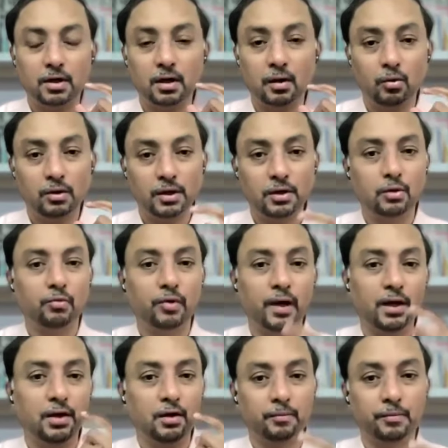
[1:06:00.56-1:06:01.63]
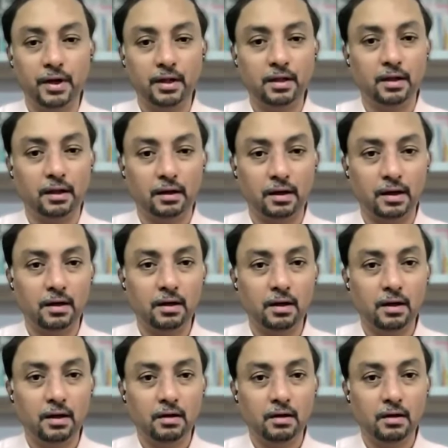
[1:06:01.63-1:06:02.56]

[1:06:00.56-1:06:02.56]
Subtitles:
of the count that you vary your breathing, right?